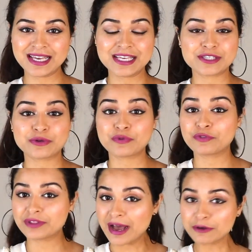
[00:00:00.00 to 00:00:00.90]
So
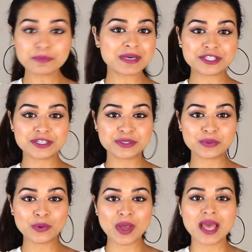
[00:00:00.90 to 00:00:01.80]
without much
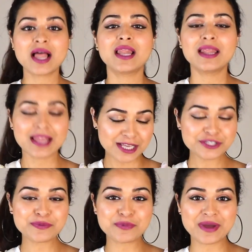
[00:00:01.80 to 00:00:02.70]
ado, let's
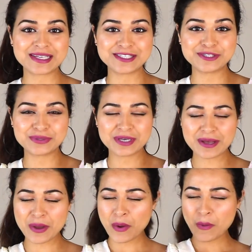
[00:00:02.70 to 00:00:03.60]
jump right into the
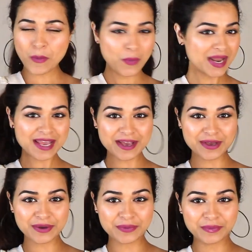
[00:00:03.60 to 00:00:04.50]

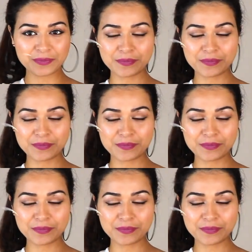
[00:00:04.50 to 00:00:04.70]
video.